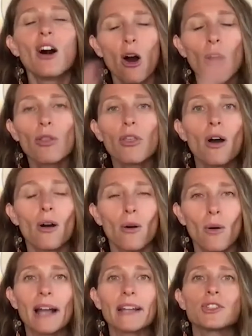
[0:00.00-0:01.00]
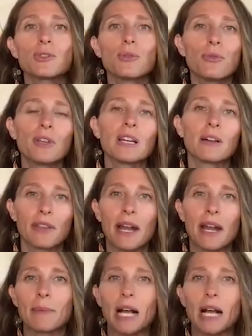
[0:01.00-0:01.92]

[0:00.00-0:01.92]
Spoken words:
Although I do feel that I'm